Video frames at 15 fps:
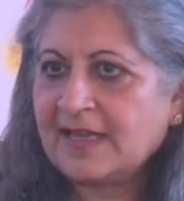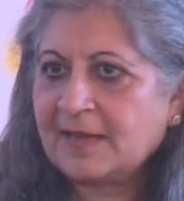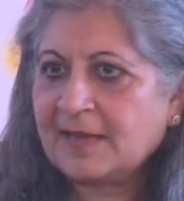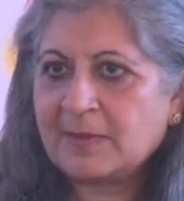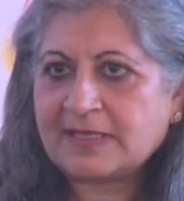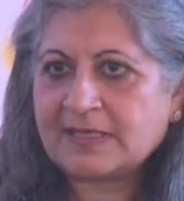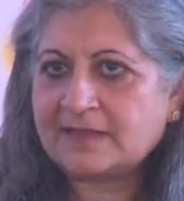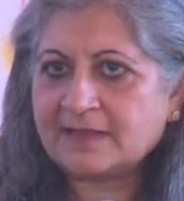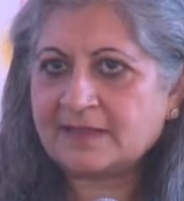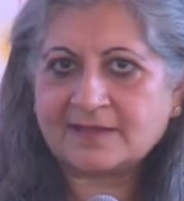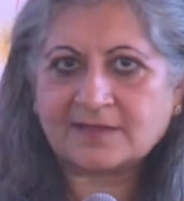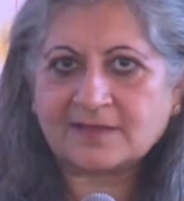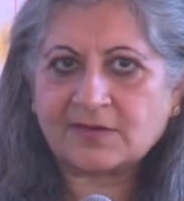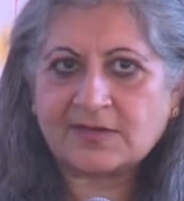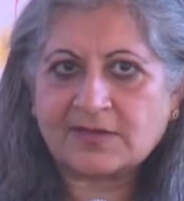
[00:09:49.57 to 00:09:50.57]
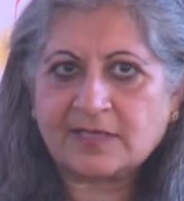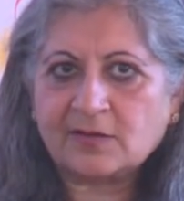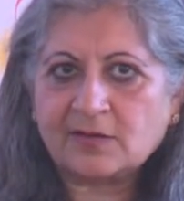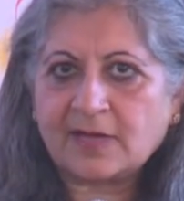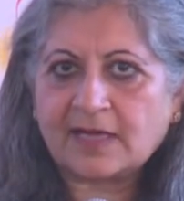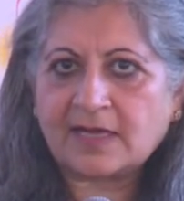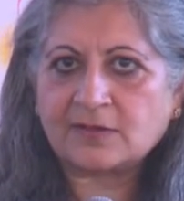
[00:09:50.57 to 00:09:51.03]
but the green
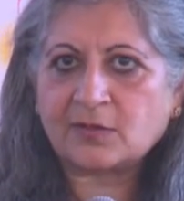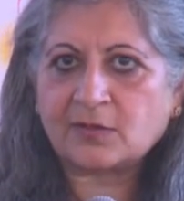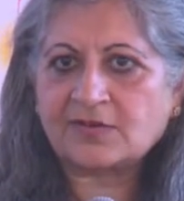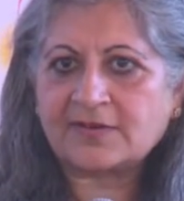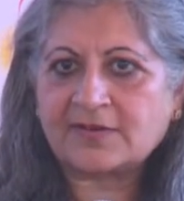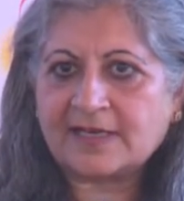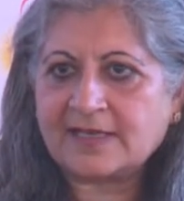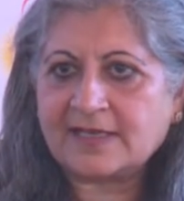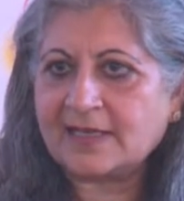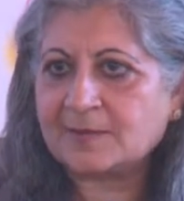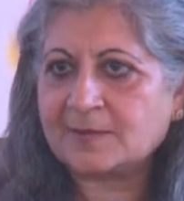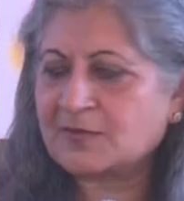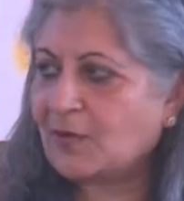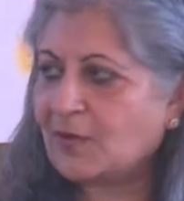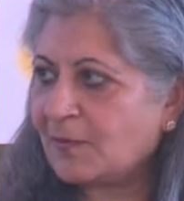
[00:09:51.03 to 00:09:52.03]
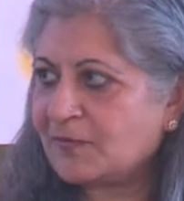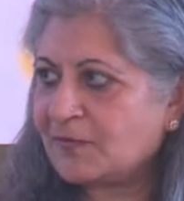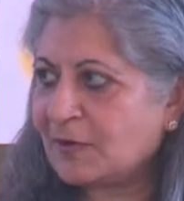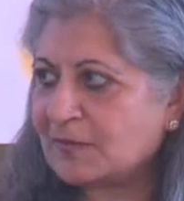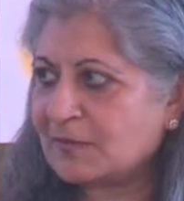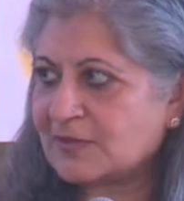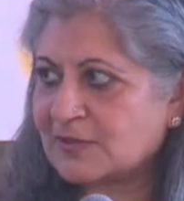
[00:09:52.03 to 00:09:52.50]
yuan don't really absorb
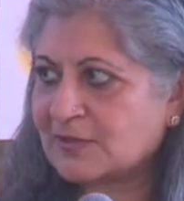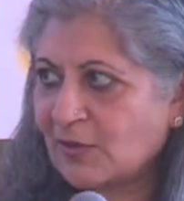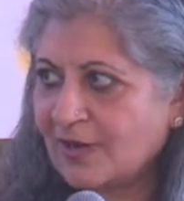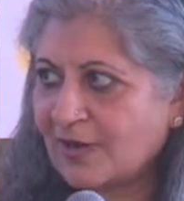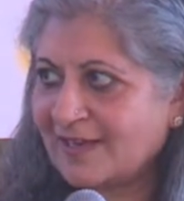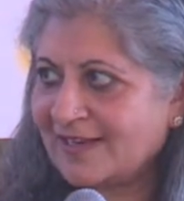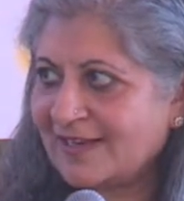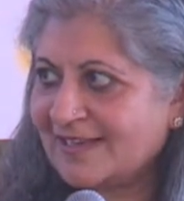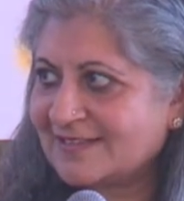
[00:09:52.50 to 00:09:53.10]
from the soil.